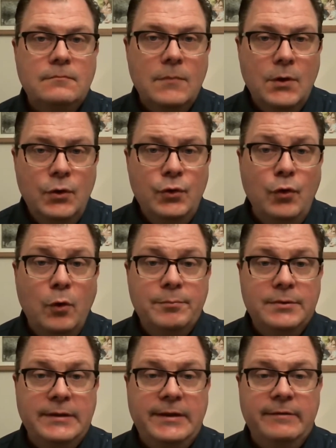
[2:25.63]
who don't
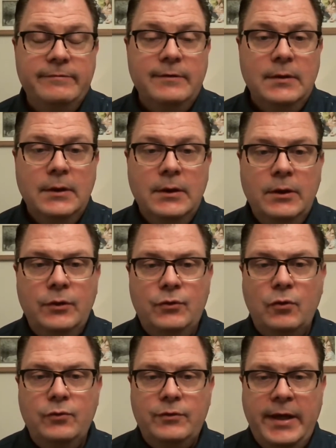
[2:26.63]
believe, who
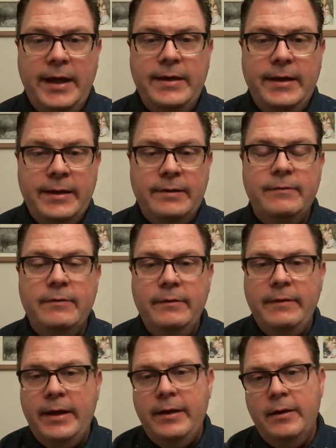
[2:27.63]
don't take in
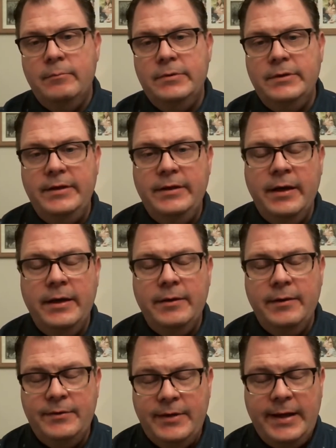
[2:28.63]
that unbelief,
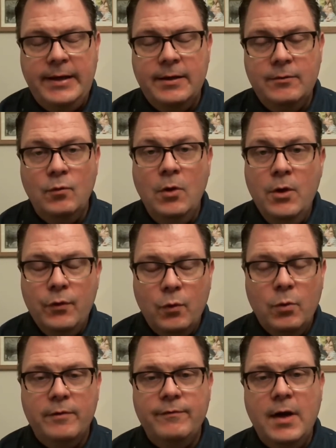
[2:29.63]
take in the
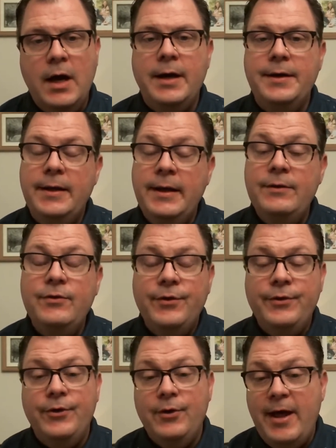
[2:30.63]
Word of God into
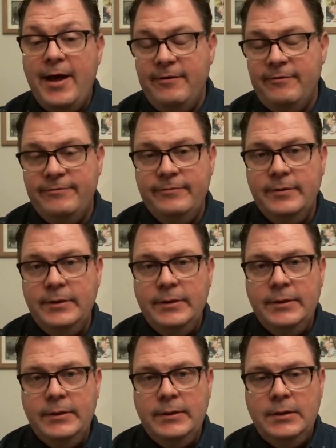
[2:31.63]
their life.
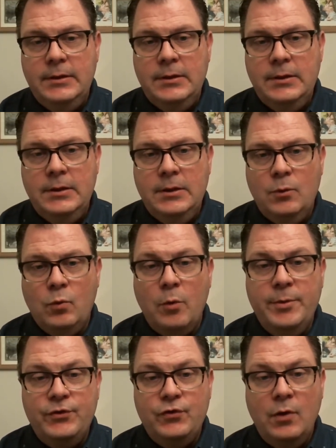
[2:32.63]

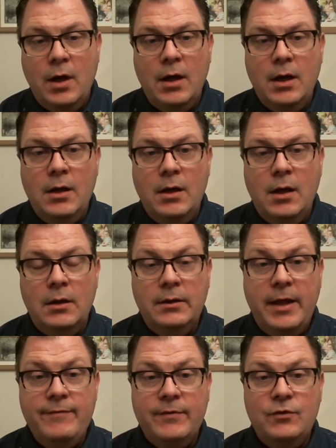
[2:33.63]
Romans
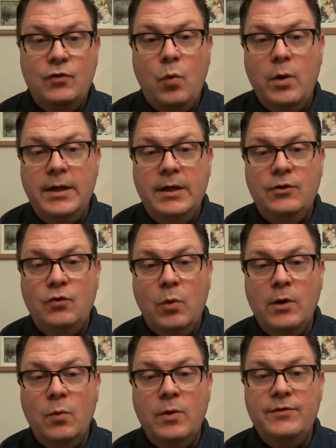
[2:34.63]
11:20 and
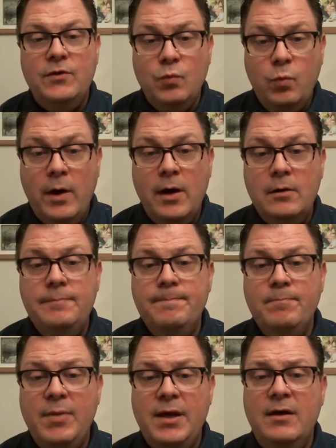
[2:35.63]
21 says, "Well,
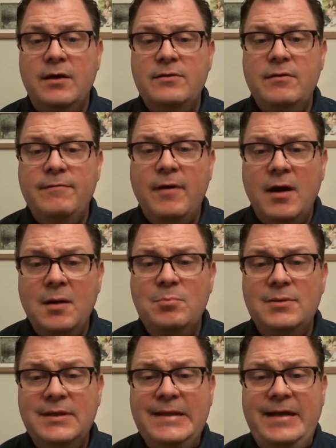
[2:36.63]
because of
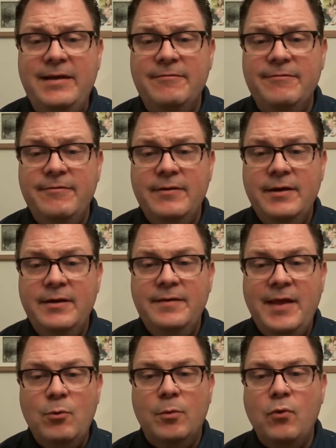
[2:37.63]
unbelief, they
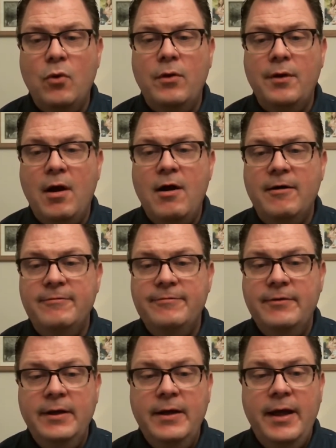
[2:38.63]
were broken off,
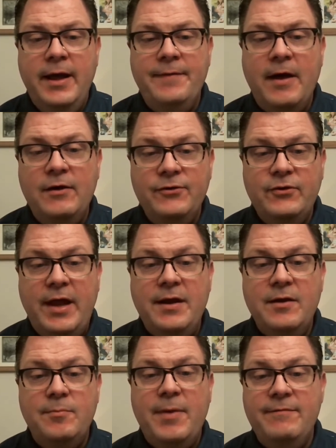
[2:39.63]
and thou
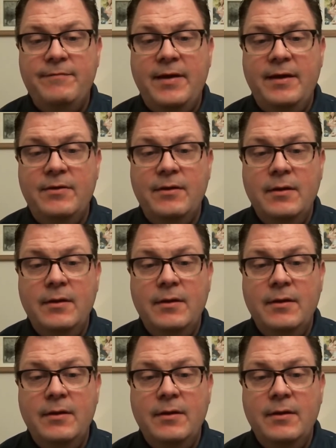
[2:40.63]
standeth by faith.